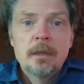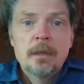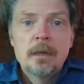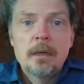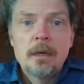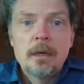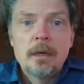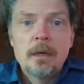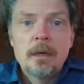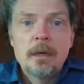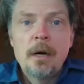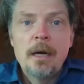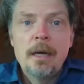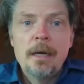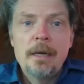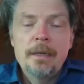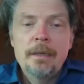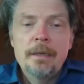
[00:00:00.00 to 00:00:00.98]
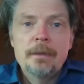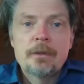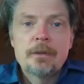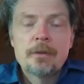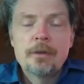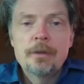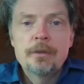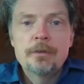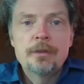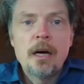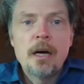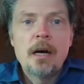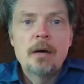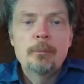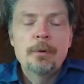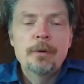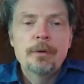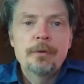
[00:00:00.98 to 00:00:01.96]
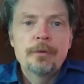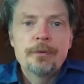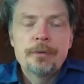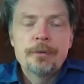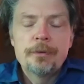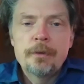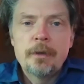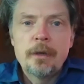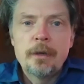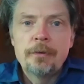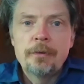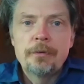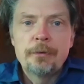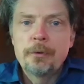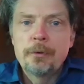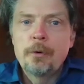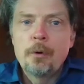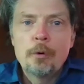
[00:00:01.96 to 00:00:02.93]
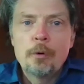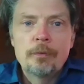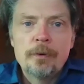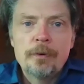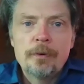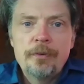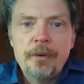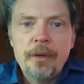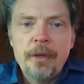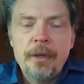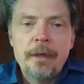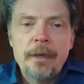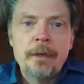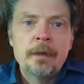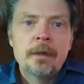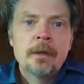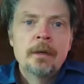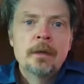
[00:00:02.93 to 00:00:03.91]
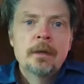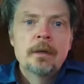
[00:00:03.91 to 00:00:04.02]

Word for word: Uh, my current job is uh, sort of overseeing